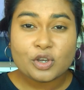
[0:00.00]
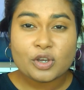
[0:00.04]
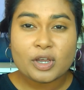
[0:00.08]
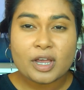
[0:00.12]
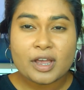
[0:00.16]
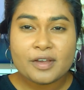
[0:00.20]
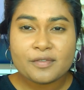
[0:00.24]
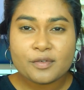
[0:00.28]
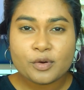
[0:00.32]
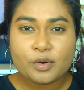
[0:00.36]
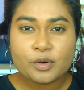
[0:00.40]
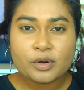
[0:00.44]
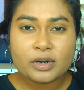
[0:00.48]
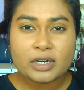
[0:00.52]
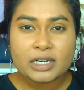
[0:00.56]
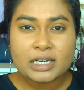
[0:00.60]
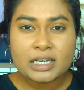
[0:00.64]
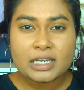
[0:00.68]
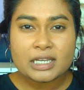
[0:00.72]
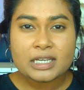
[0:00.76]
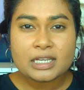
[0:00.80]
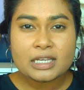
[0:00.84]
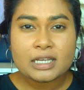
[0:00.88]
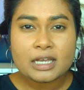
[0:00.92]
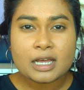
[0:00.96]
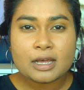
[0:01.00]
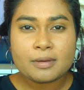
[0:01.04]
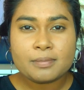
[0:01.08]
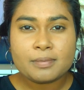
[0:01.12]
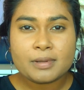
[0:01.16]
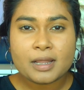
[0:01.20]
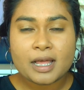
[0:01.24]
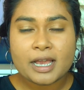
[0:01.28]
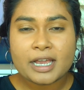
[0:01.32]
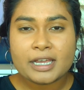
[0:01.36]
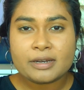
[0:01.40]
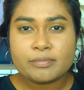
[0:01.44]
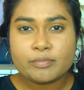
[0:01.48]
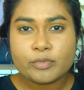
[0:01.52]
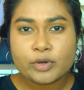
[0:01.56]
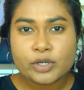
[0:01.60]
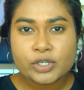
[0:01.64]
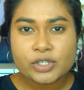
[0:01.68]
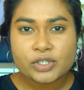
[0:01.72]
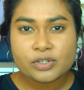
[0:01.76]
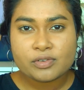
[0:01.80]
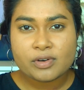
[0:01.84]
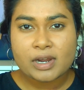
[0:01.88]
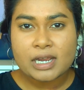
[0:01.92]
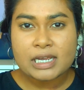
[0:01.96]
I've already applied
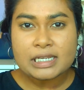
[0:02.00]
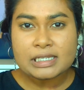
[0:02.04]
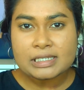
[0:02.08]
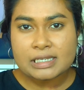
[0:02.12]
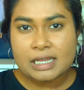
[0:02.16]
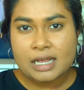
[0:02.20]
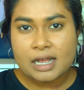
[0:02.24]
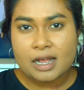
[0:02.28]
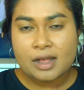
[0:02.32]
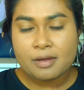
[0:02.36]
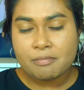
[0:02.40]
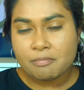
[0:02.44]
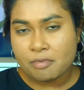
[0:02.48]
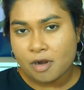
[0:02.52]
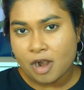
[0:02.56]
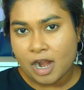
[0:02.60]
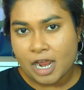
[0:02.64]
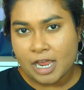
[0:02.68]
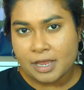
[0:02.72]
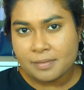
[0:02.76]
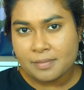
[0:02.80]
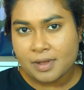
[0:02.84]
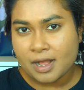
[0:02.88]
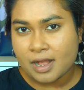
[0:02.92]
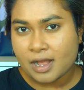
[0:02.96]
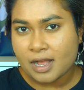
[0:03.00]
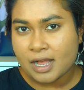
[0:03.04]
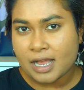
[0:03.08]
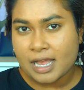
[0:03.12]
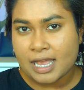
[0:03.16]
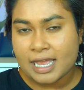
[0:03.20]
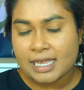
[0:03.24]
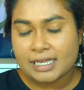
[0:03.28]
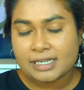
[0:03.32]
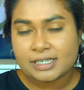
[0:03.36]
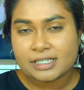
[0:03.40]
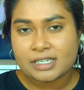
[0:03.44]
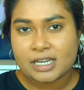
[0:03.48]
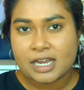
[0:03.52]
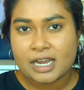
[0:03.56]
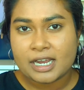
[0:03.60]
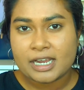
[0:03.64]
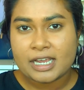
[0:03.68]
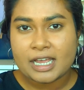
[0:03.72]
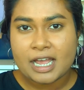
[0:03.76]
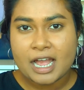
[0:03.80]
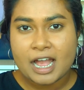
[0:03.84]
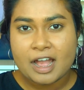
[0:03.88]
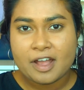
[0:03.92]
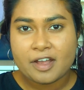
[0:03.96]
moisturizer, primer and
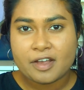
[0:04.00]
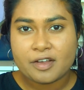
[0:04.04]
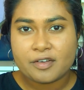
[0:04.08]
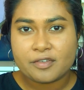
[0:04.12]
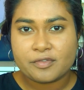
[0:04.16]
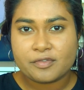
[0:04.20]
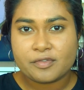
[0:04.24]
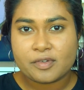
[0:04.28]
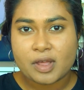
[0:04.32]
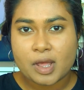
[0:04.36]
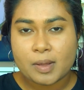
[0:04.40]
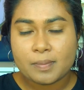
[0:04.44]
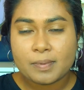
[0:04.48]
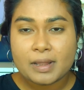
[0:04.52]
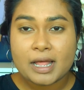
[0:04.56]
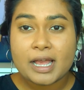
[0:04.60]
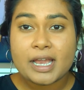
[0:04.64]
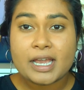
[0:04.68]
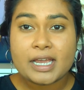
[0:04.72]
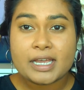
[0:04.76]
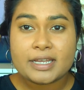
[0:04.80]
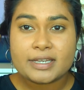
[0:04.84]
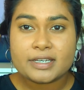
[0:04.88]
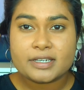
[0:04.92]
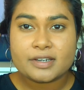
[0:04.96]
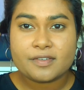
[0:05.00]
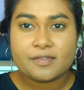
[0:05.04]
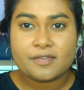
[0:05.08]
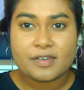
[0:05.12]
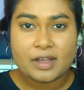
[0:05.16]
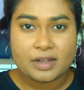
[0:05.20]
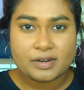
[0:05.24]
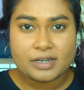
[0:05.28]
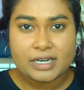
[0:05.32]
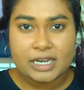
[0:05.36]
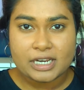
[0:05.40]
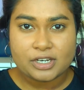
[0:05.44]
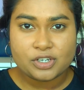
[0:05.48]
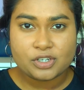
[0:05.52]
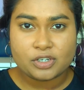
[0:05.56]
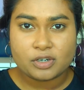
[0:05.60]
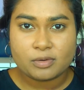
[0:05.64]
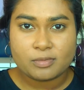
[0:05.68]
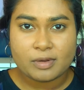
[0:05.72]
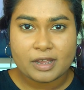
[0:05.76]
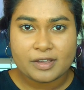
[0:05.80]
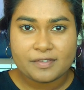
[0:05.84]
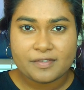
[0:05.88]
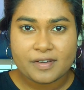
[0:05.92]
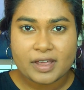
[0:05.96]
I have applied foundation
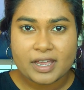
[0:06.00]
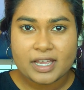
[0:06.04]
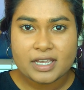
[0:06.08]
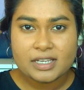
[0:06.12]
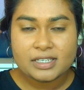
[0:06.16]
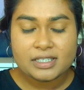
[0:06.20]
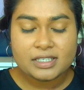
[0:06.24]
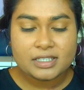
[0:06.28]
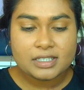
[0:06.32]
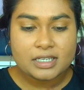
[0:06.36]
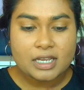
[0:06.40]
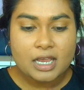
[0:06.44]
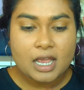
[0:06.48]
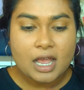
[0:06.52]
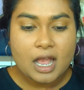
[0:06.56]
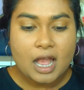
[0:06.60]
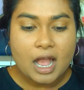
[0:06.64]
on my face.